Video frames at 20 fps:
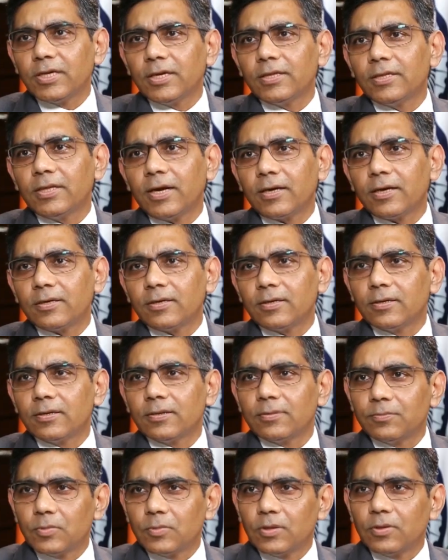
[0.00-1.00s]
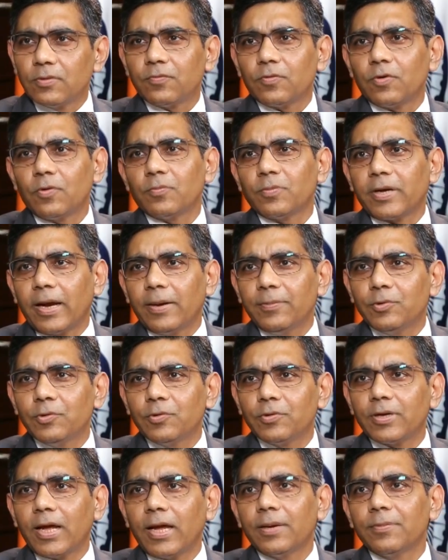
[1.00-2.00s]
that from time
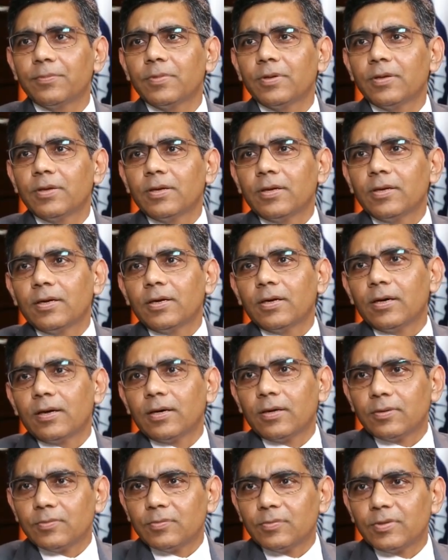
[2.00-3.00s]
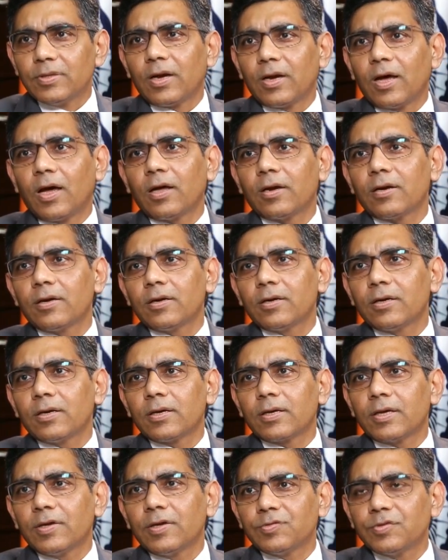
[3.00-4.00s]
to time there
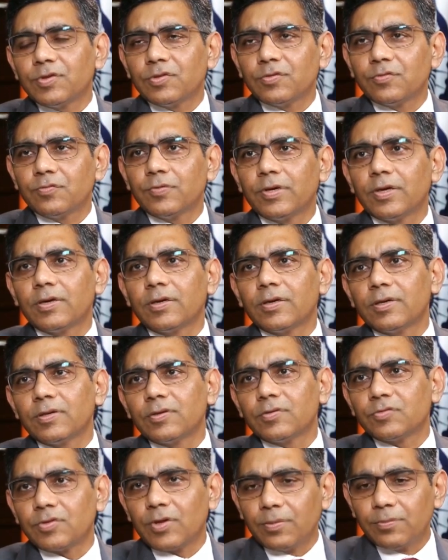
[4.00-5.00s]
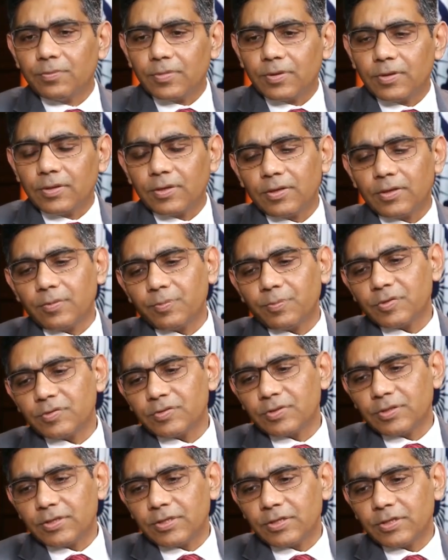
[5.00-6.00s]
are cases where some
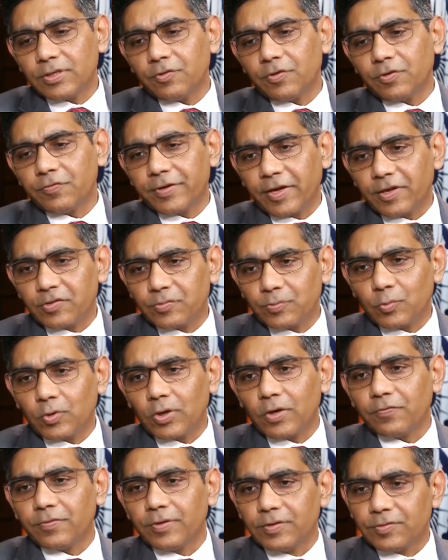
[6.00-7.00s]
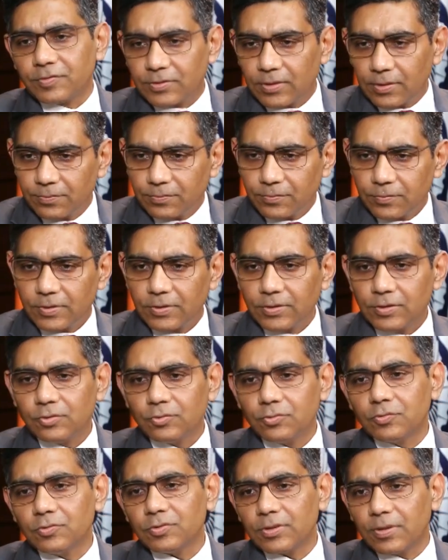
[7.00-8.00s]
representative of diaspora face some
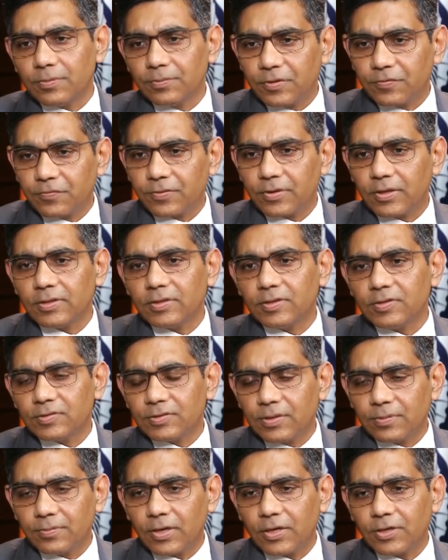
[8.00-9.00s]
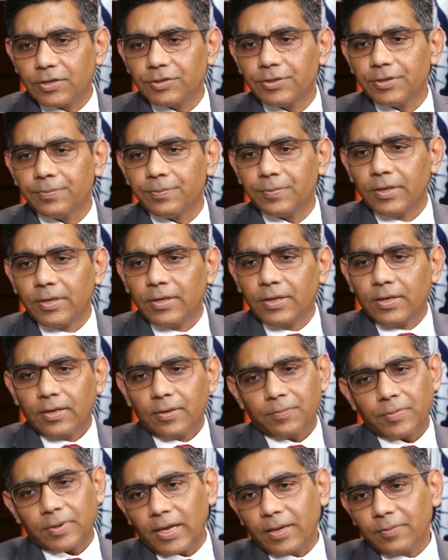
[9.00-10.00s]
issues, some difficulties, some hardship.
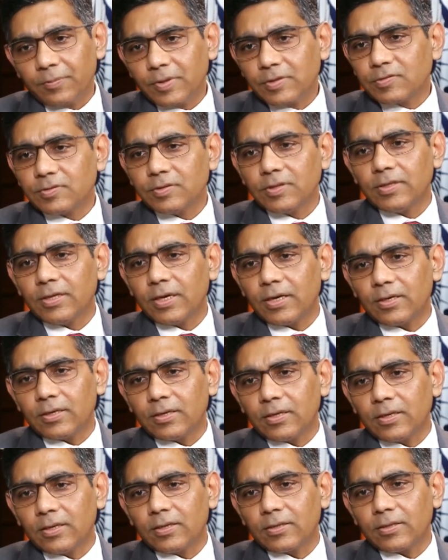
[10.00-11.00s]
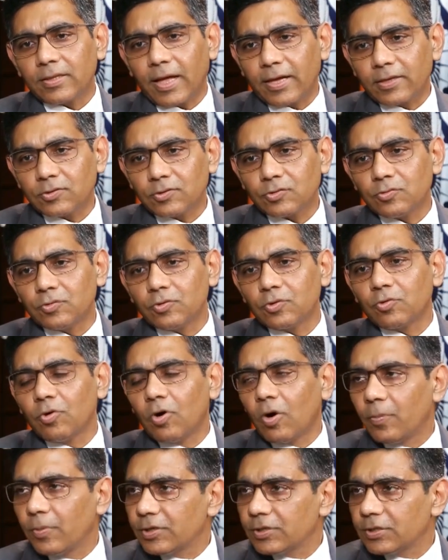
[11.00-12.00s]
But I must say that thanks to the
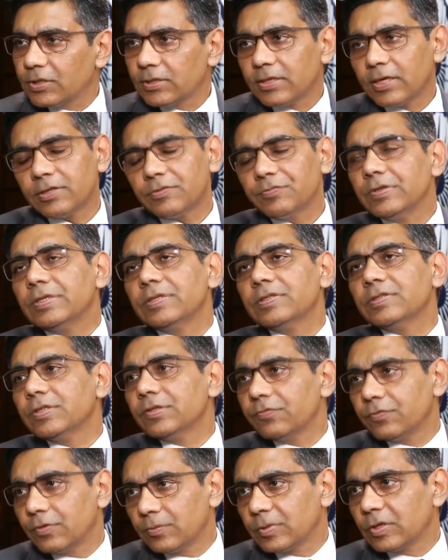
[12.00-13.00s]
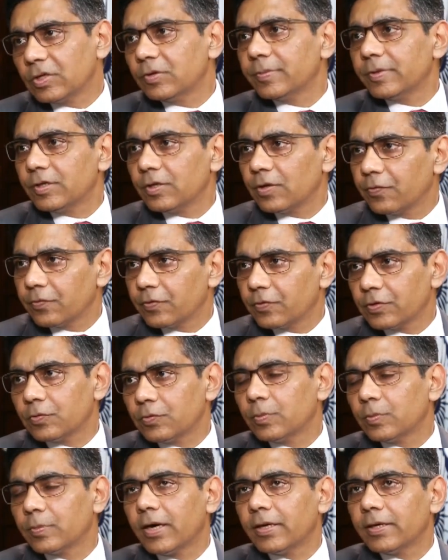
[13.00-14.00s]
cooperation that we receive from government
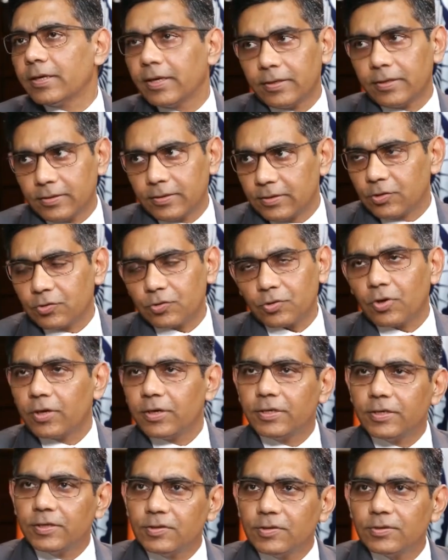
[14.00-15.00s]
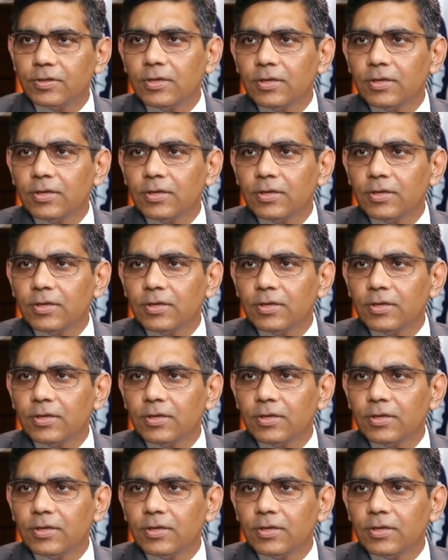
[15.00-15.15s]
of Oman and other authorities,